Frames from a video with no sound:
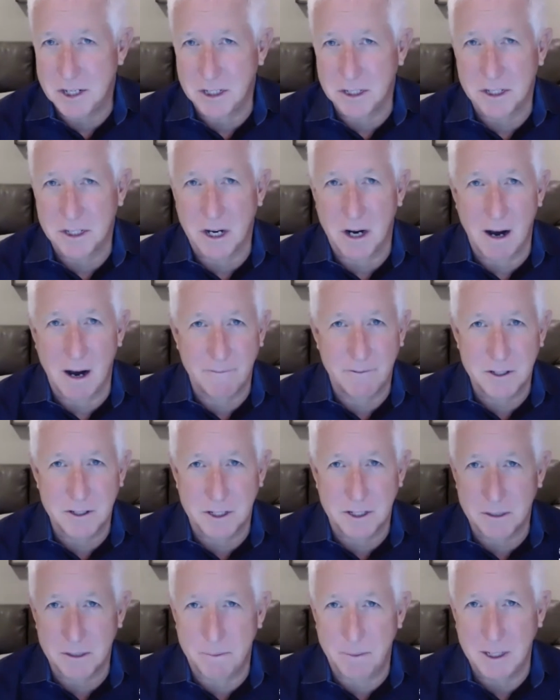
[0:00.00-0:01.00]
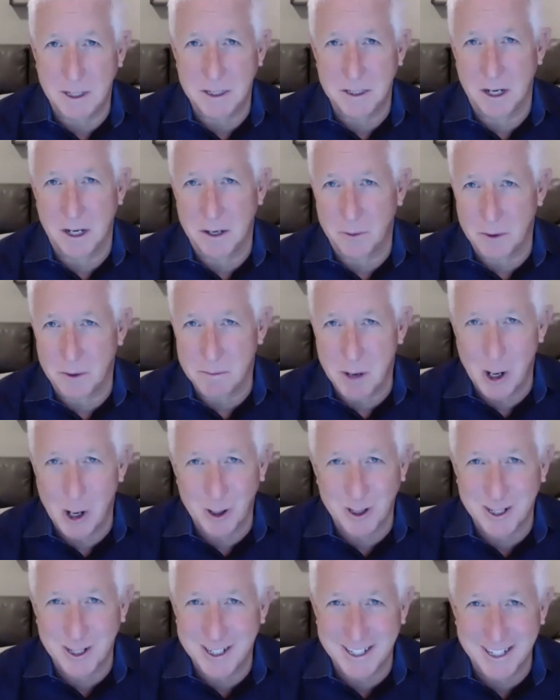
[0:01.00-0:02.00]
conferences being done
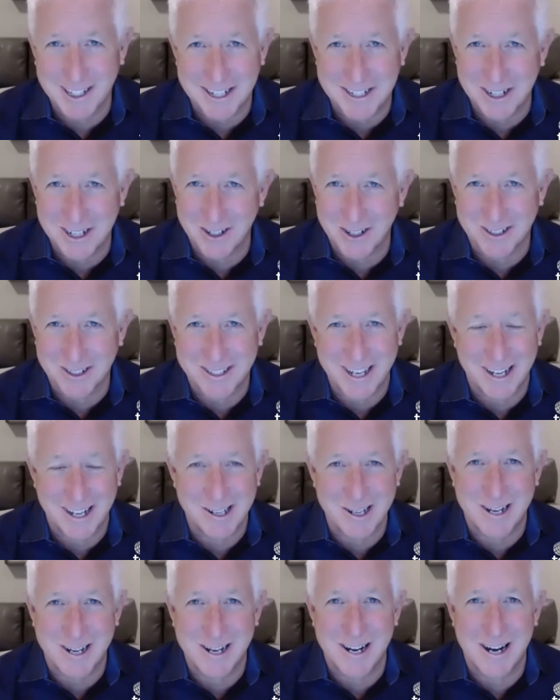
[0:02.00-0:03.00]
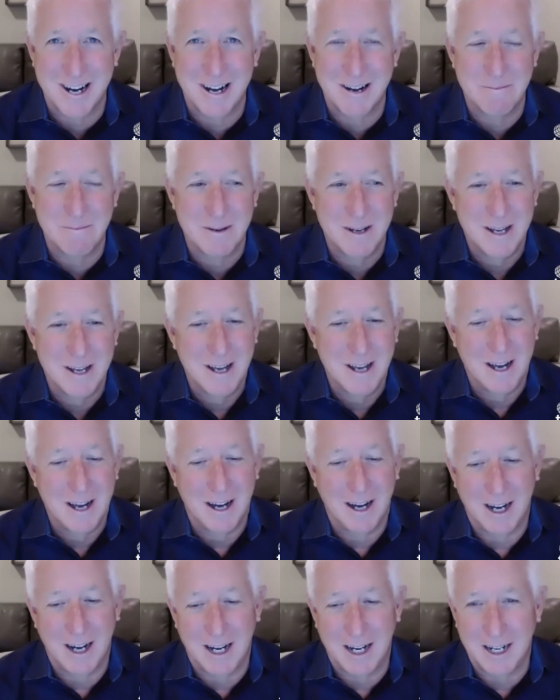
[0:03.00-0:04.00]
remotely like Total Telecom,
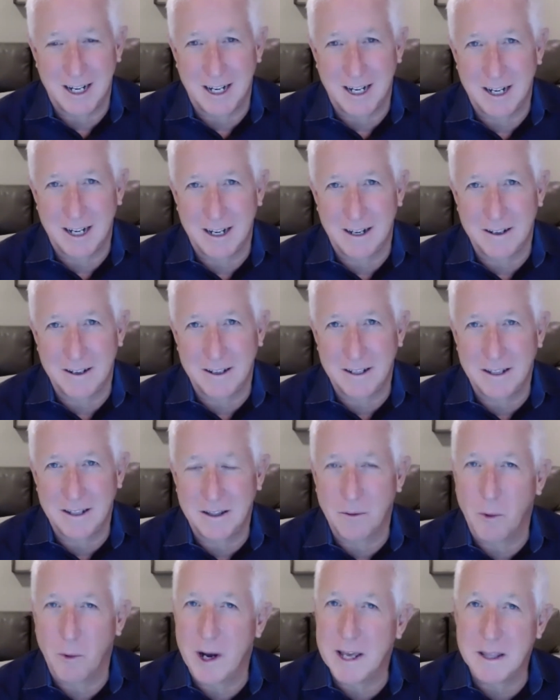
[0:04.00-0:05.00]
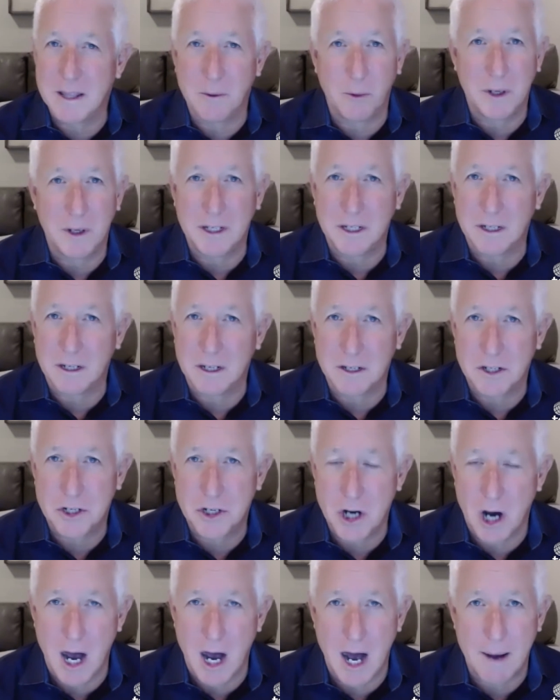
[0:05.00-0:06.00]
the way that we
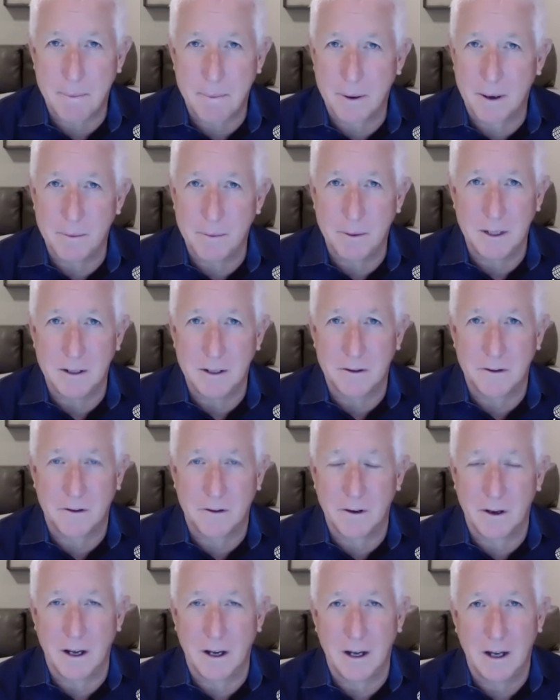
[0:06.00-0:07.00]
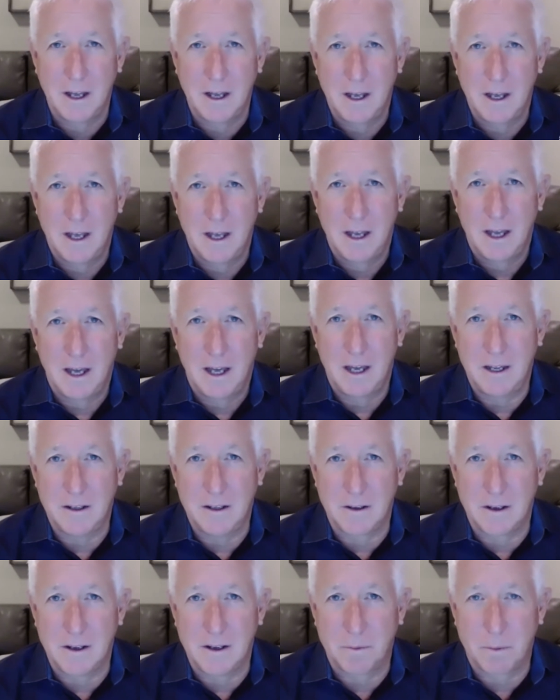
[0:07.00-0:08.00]
shop. I mean,
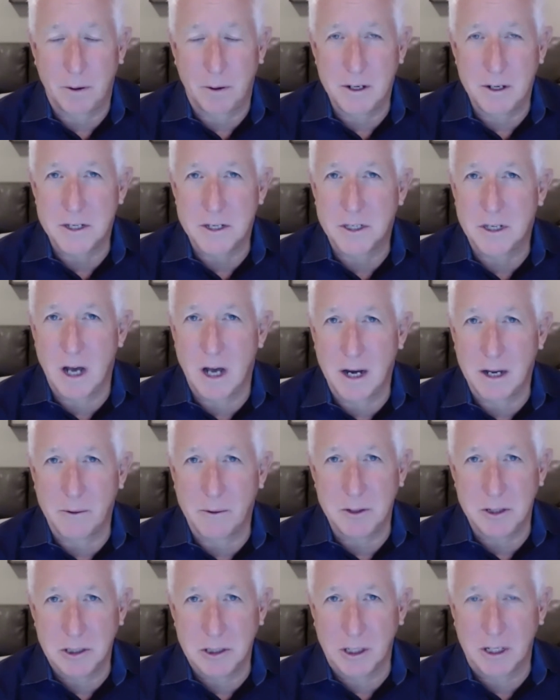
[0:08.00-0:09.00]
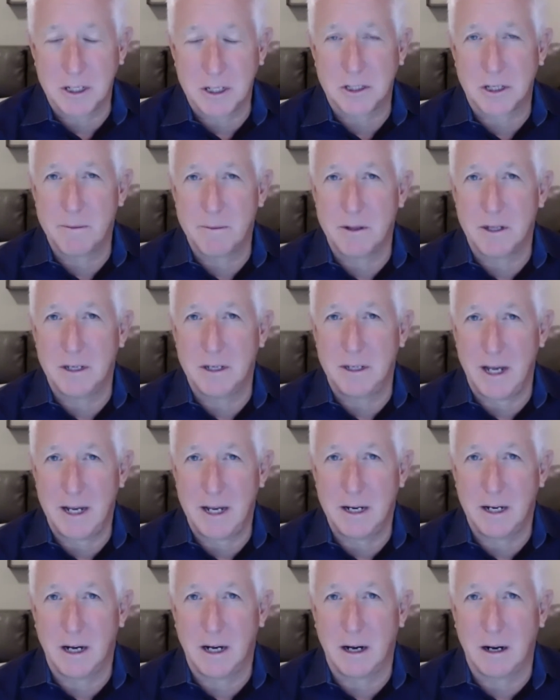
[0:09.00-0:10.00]
it's pretty stunning when you look at some of the
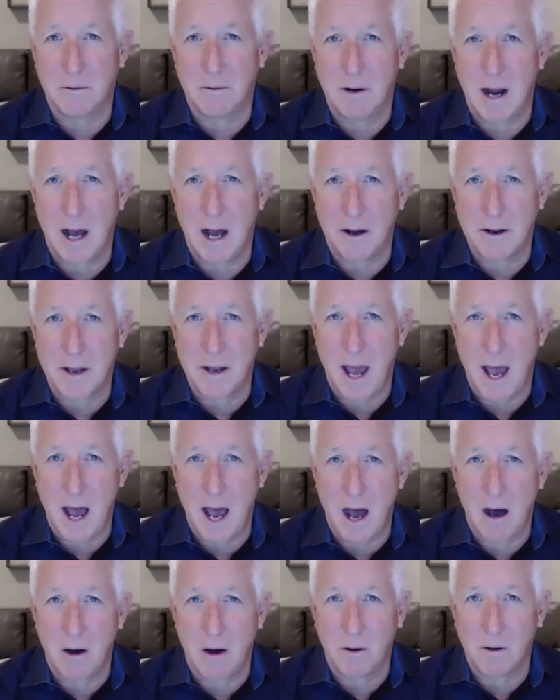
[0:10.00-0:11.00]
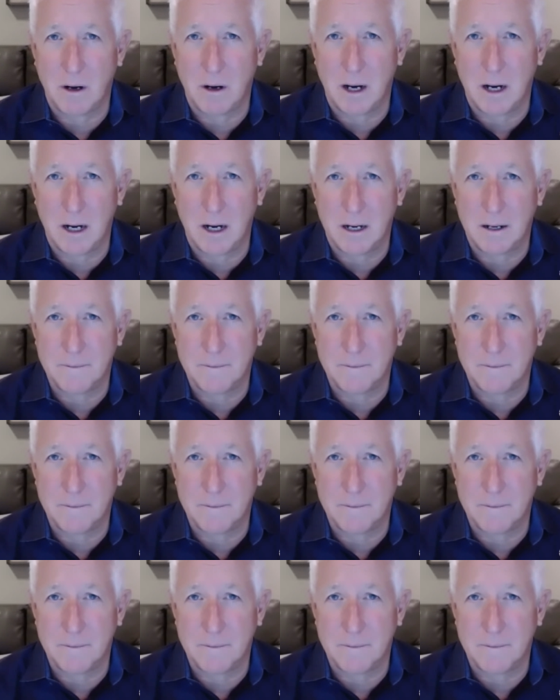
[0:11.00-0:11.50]
data around how